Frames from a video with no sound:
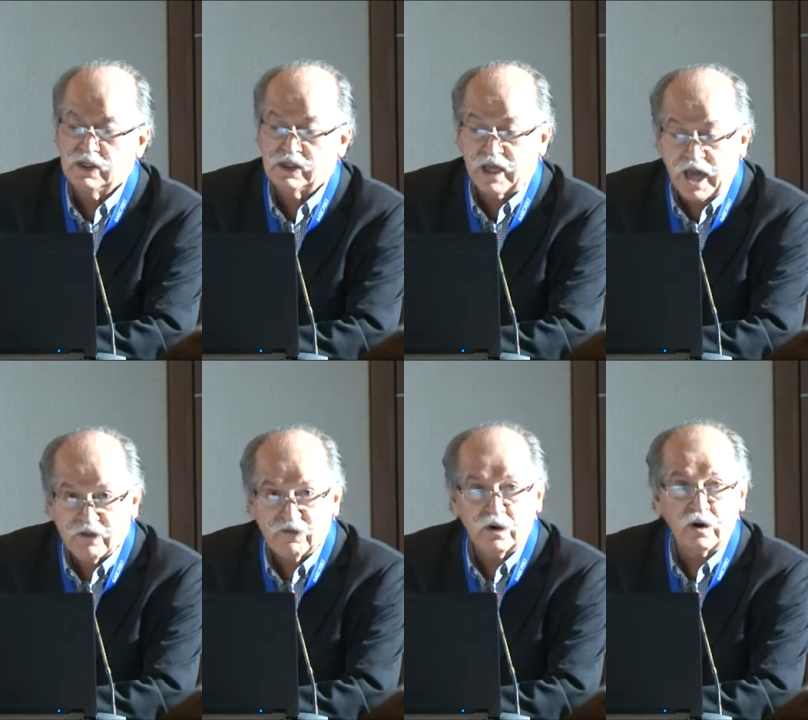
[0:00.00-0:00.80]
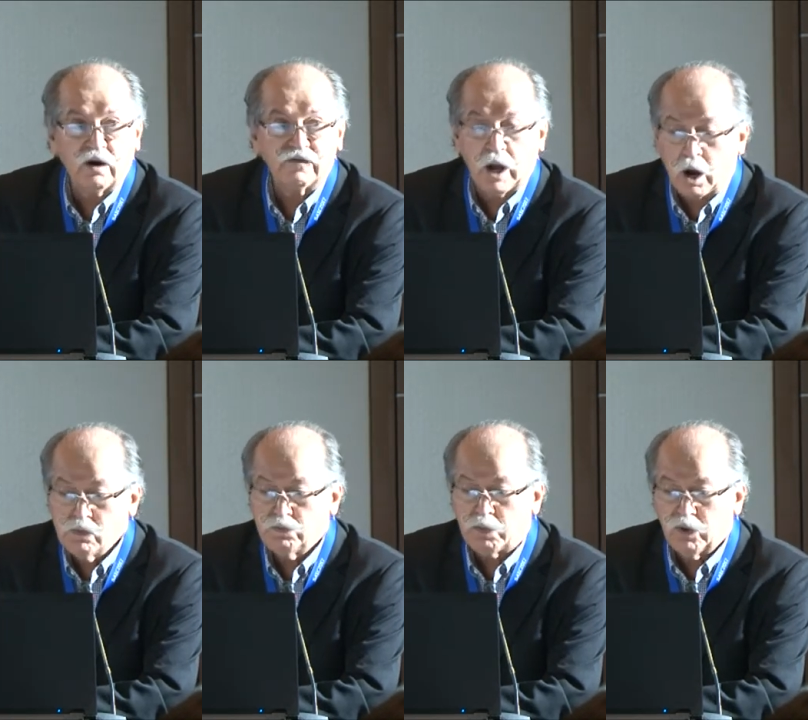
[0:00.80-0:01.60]
The effort of the
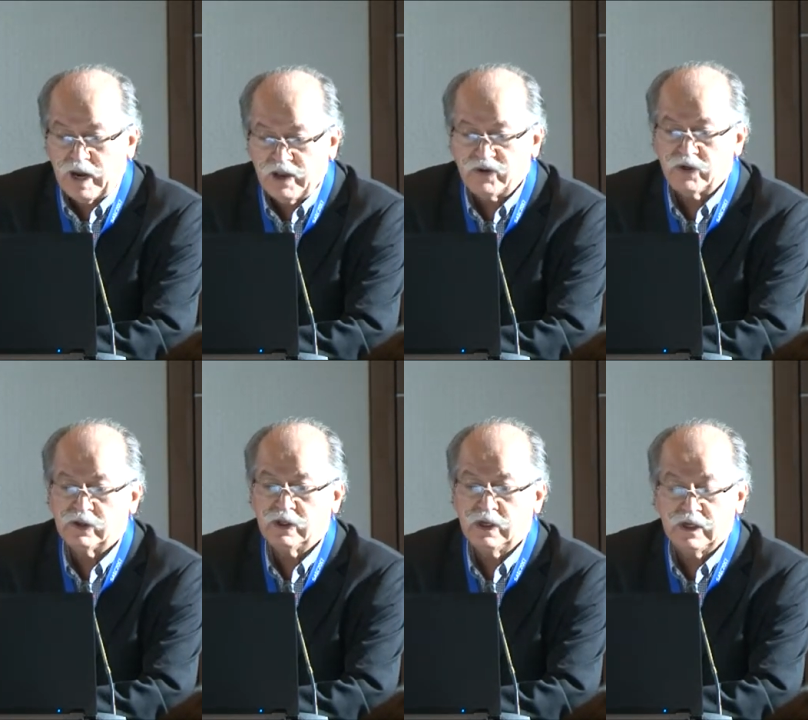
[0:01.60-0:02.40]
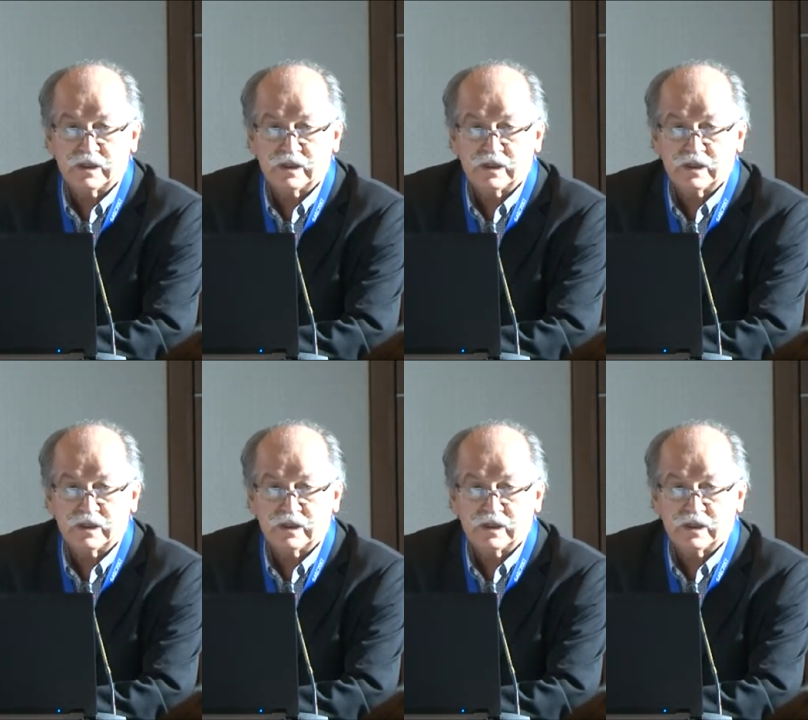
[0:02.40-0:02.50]
own population